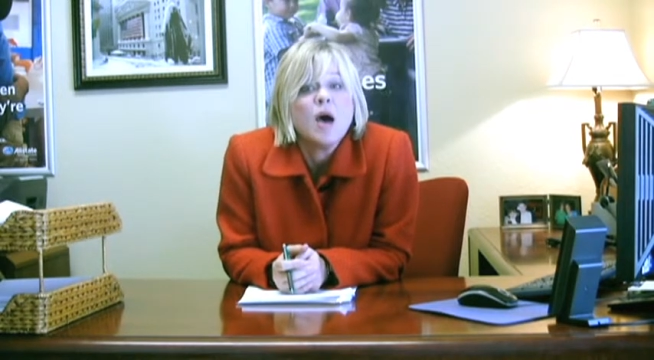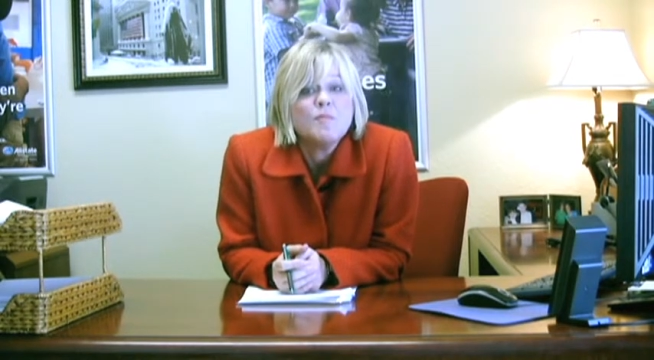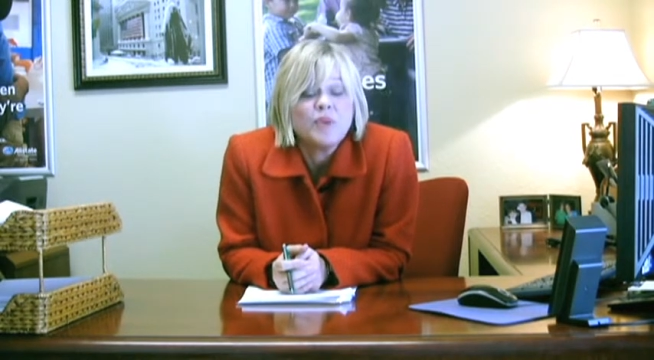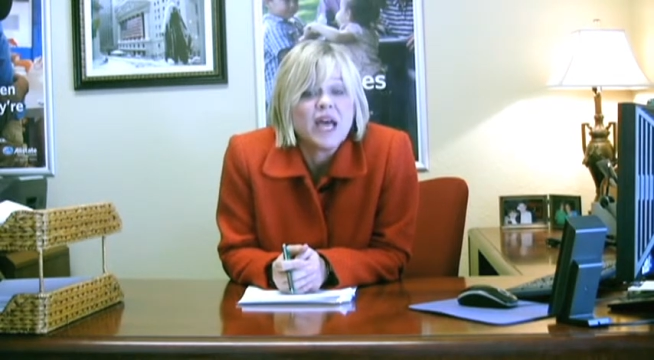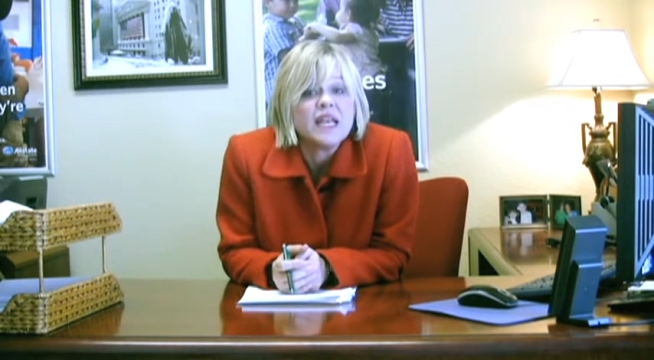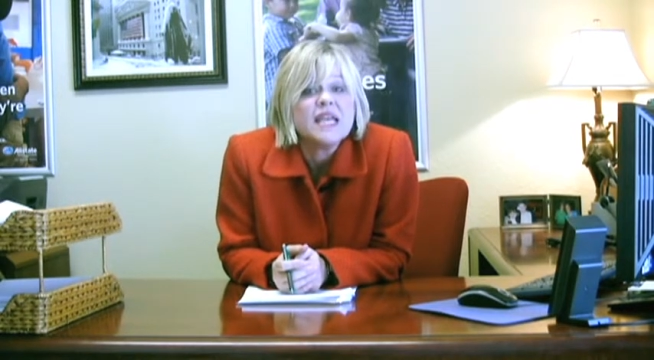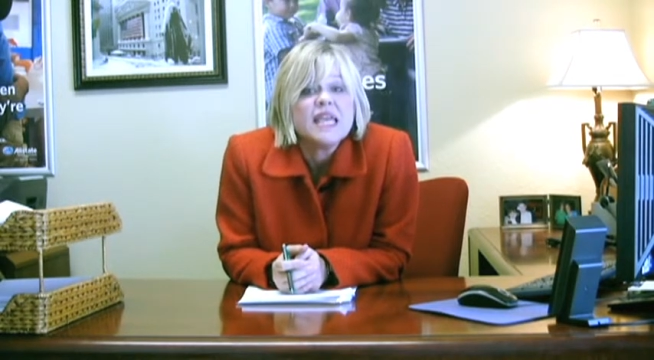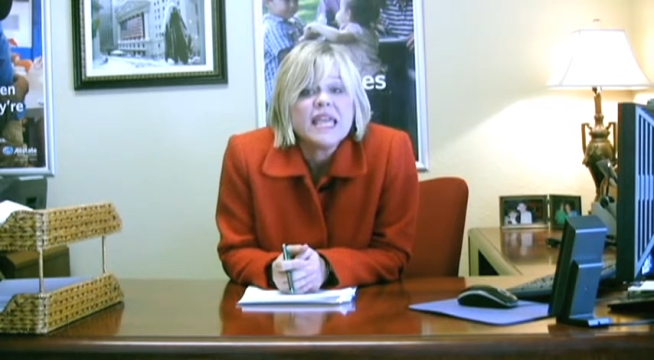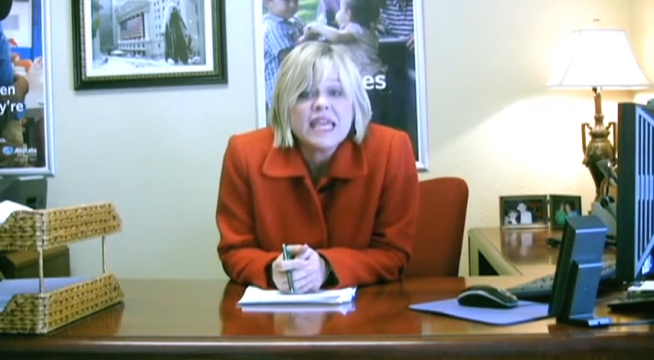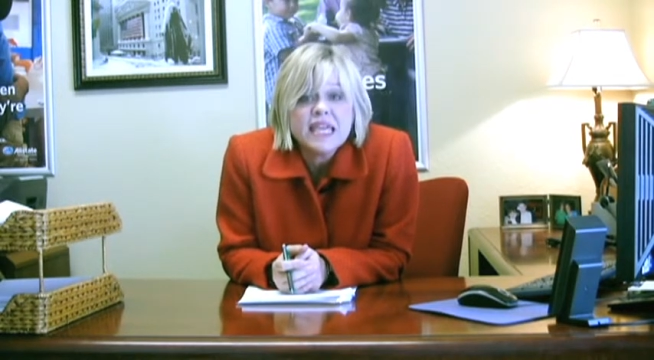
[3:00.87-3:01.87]
But
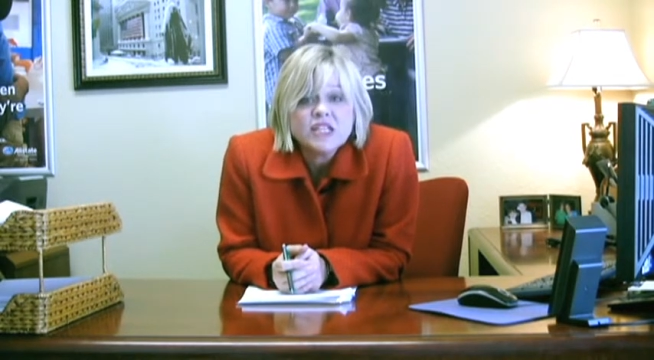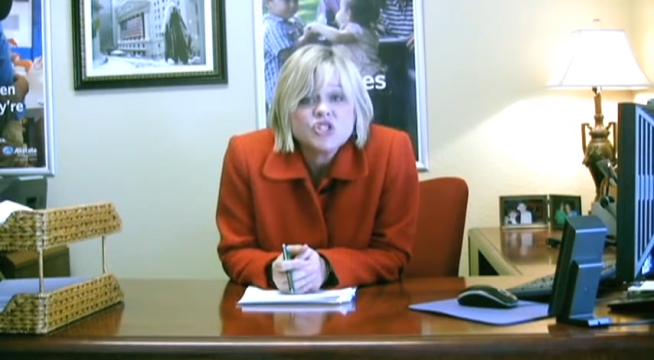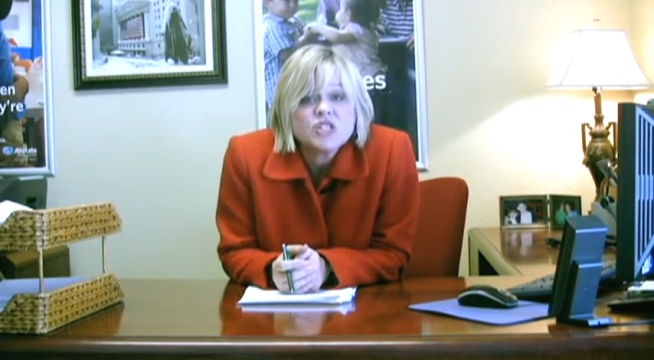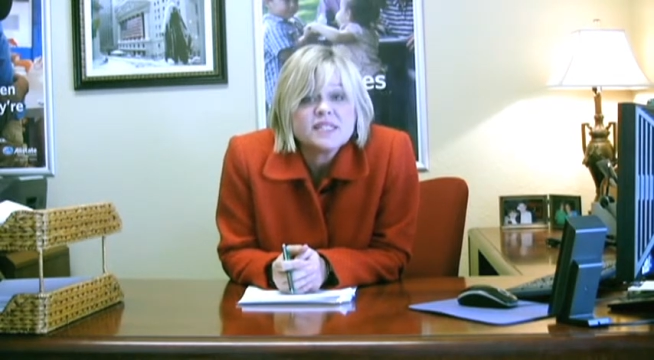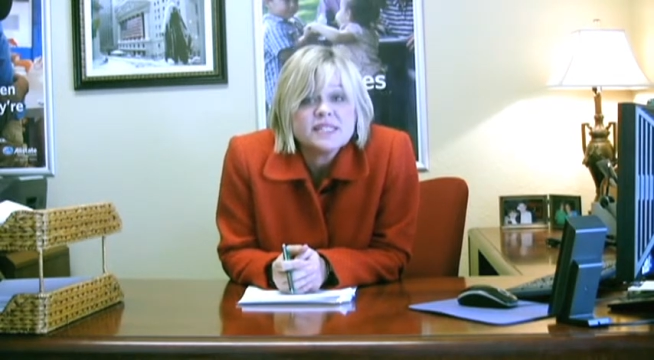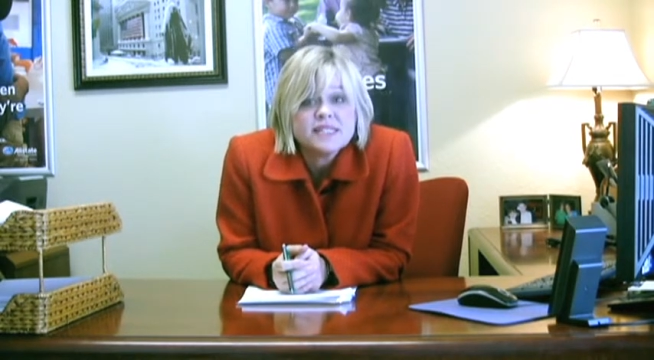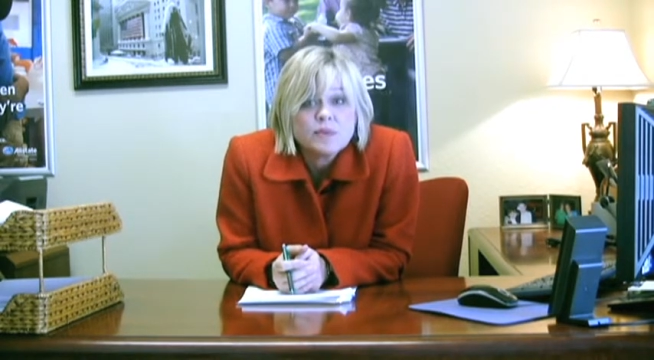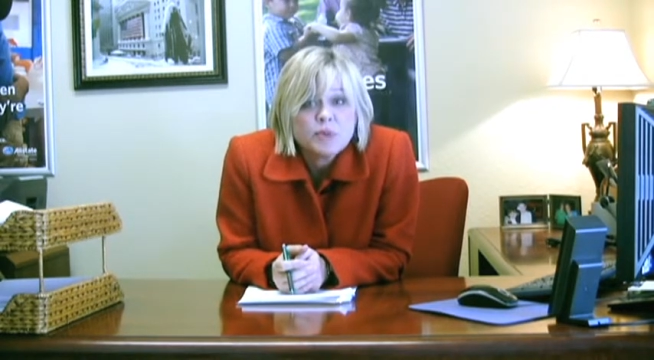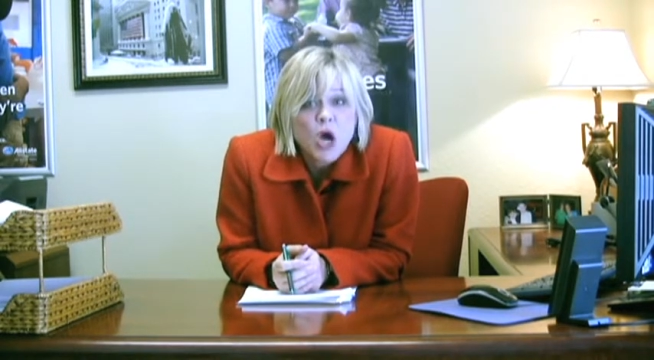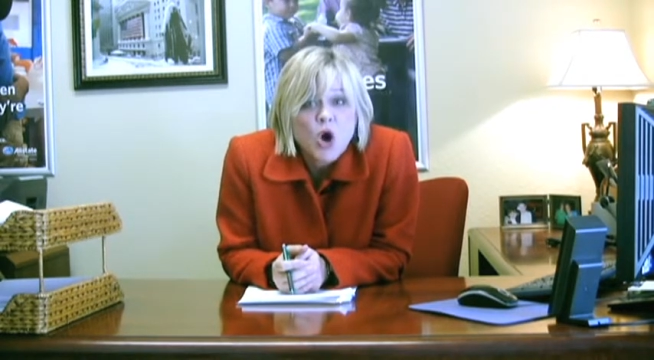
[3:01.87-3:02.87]
each
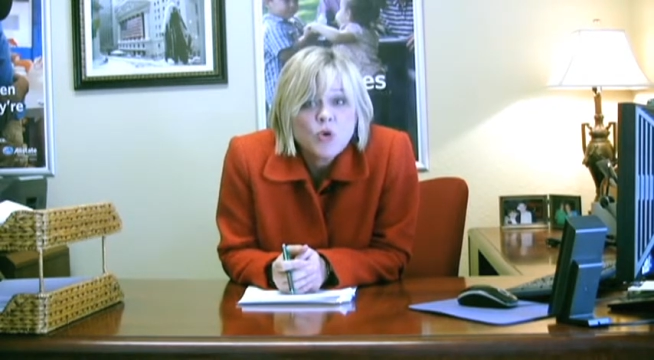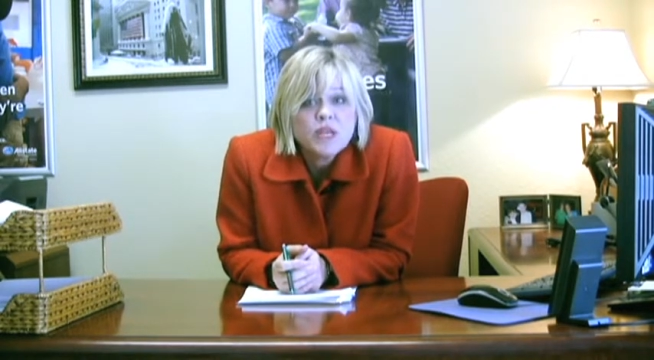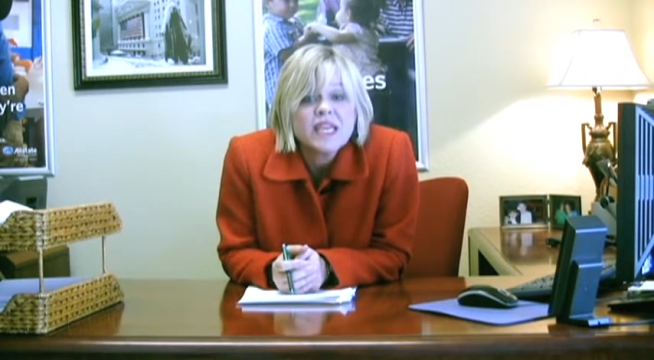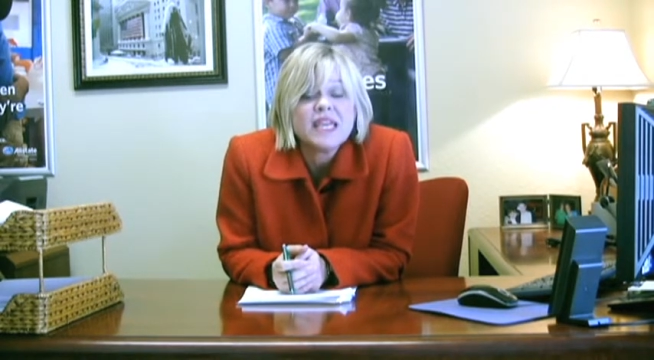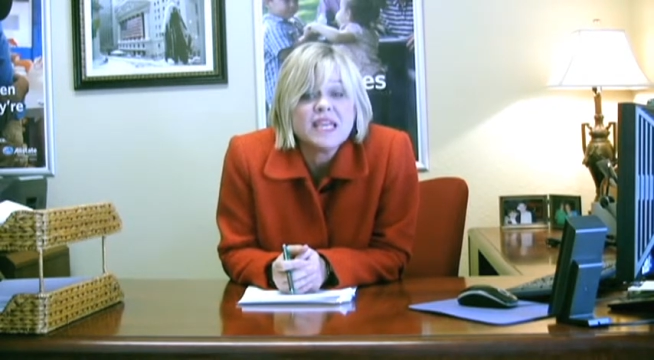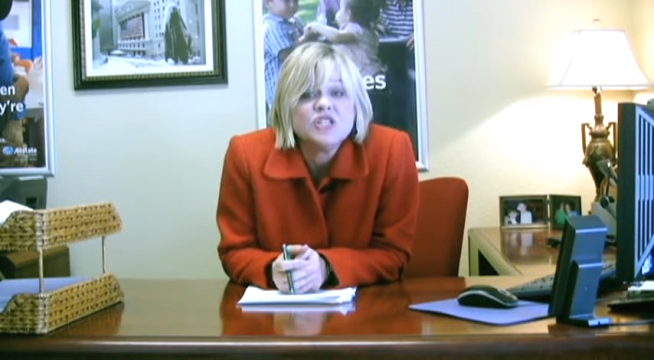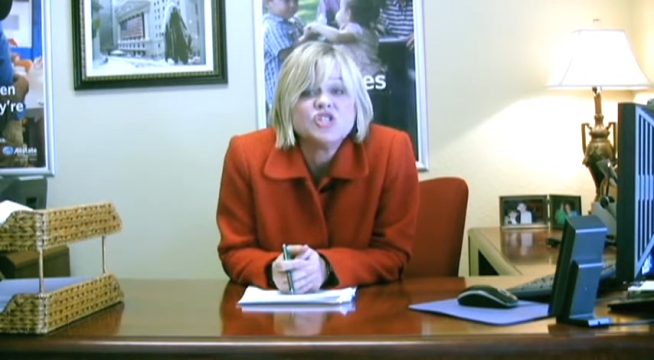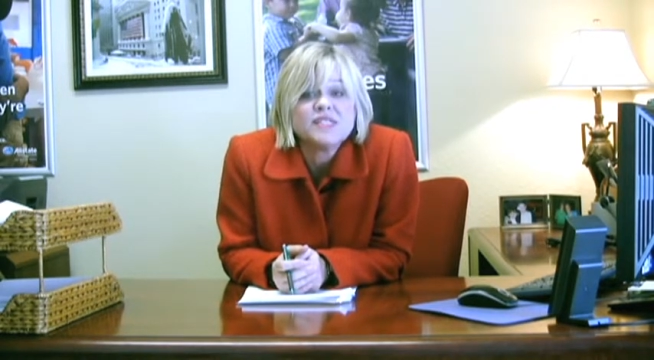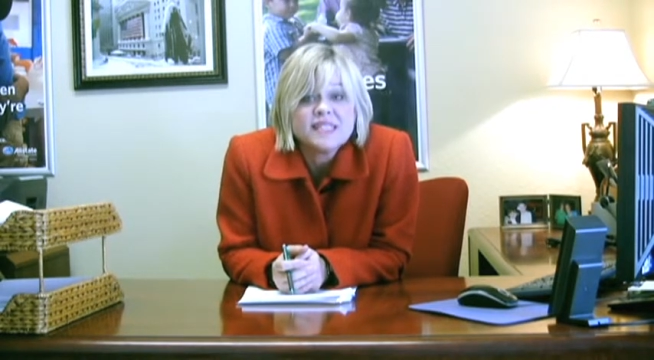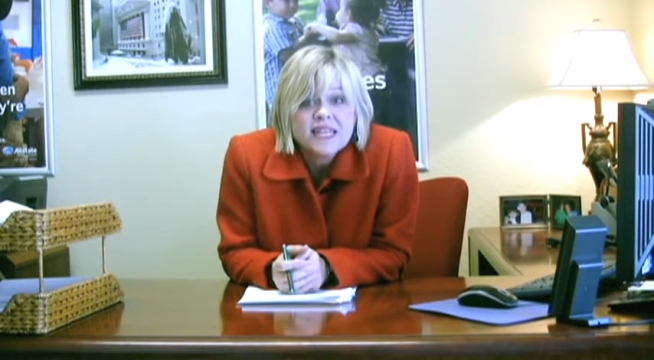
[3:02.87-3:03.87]
zip code, each
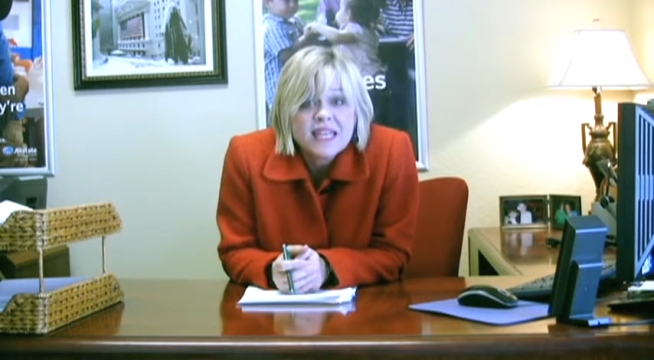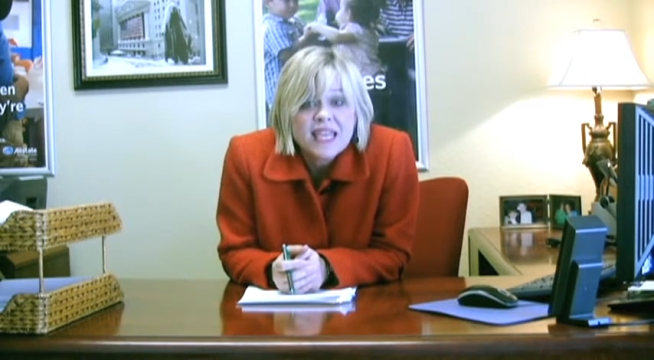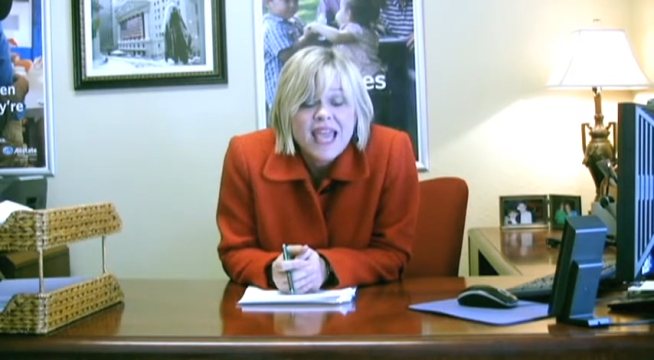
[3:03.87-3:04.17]
city